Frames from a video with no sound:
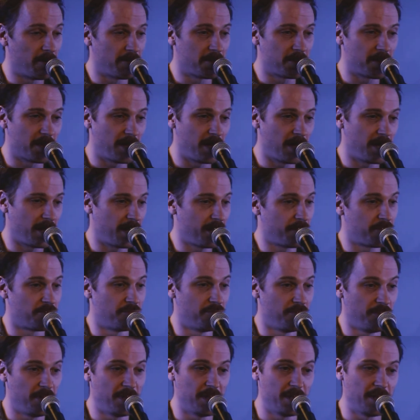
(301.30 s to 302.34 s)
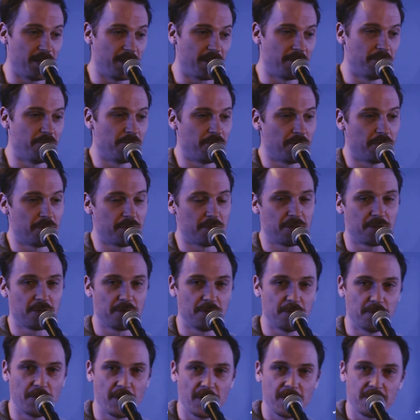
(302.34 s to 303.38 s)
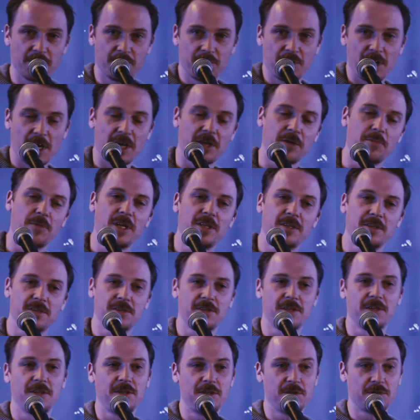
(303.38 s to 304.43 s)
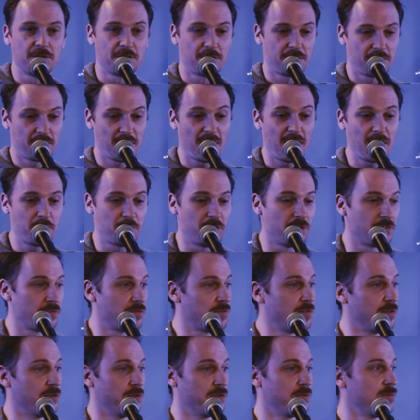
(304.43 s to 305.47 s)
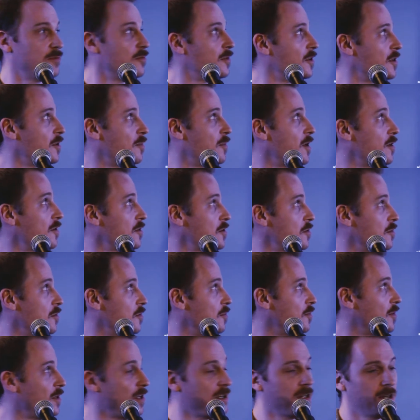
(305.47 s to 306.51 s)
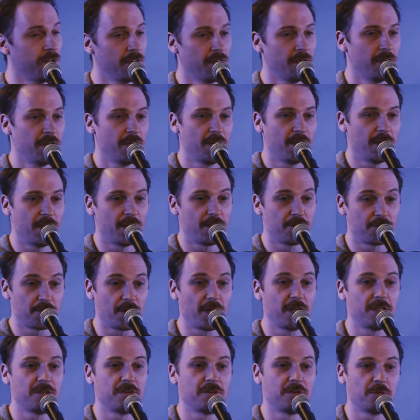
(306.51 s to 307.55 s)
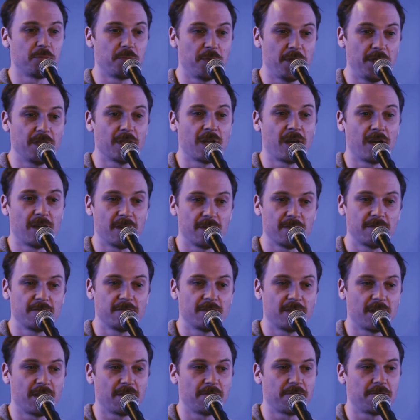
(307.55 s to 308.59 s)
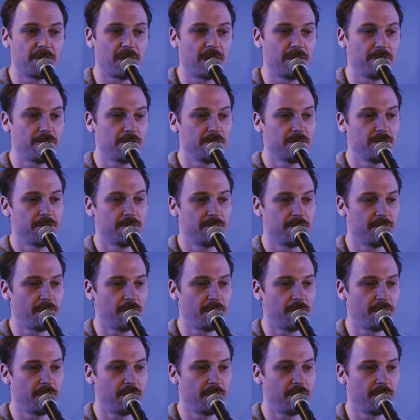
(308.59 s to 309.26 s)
obviously that gets really confusing too. What I would recommend is that you just tap your foot where the pulse would be and try to repeat that 5.